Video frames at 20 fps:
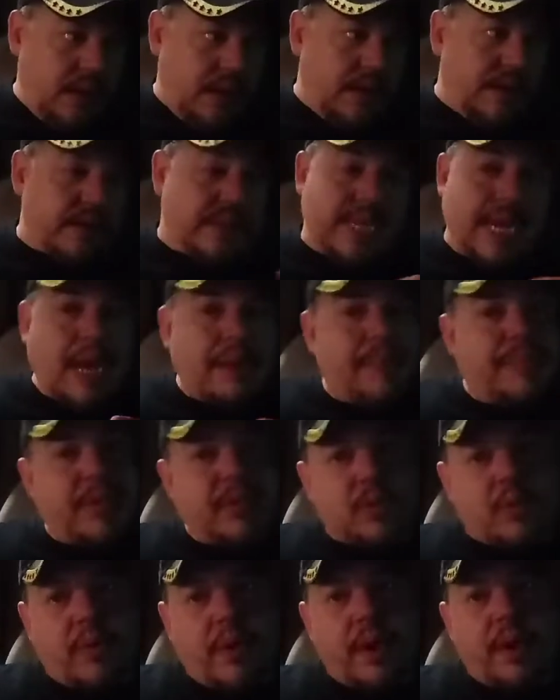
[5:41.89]
this
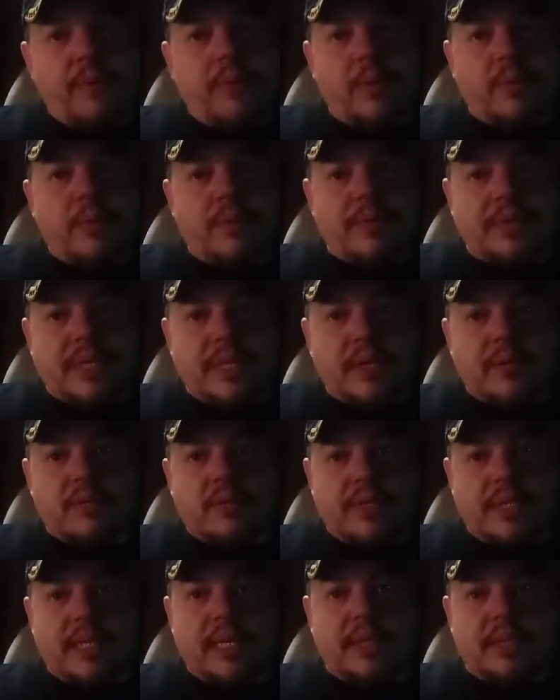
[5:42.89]
happens quite a bit with
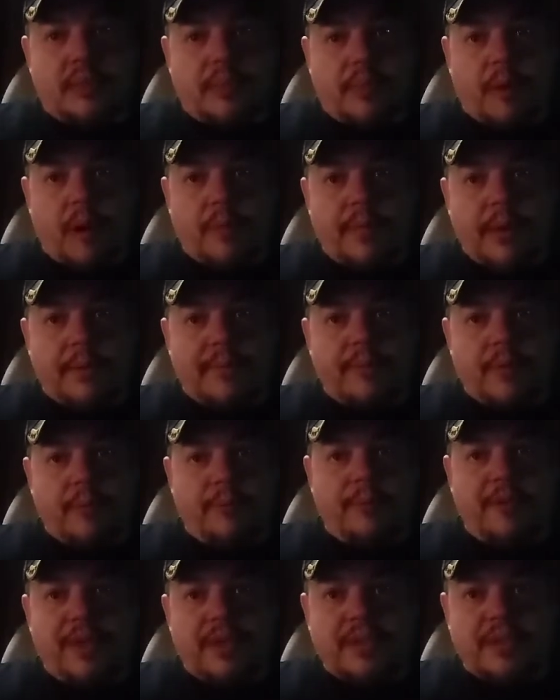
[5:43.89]
DOD, Department
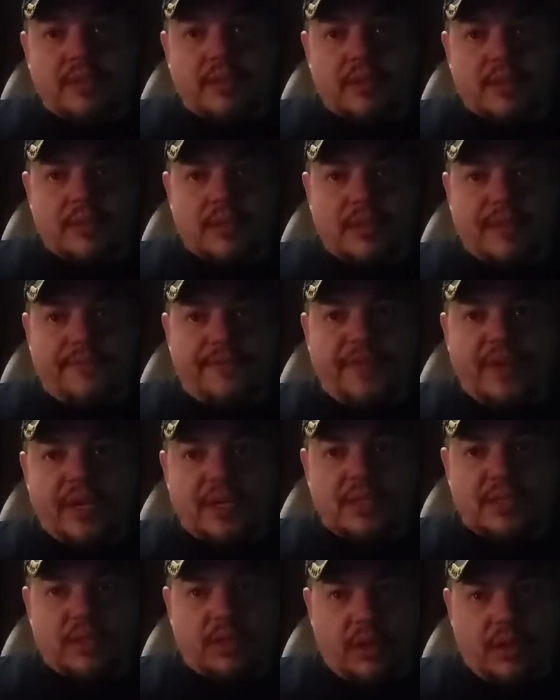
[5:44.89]
of
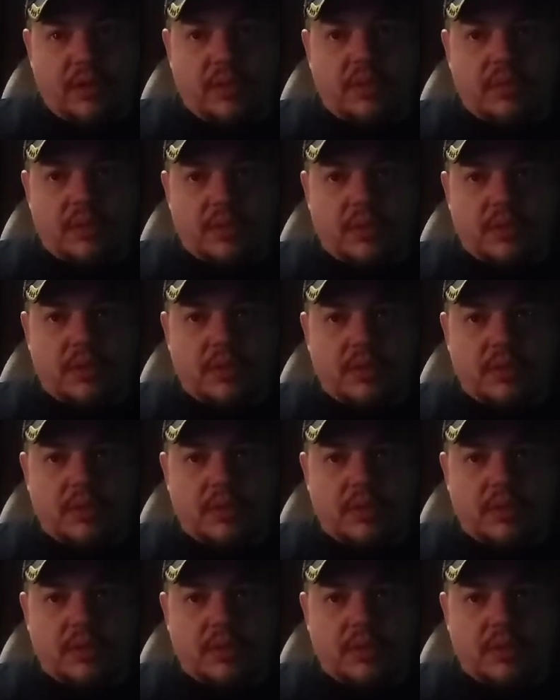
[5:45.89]
Defense loads,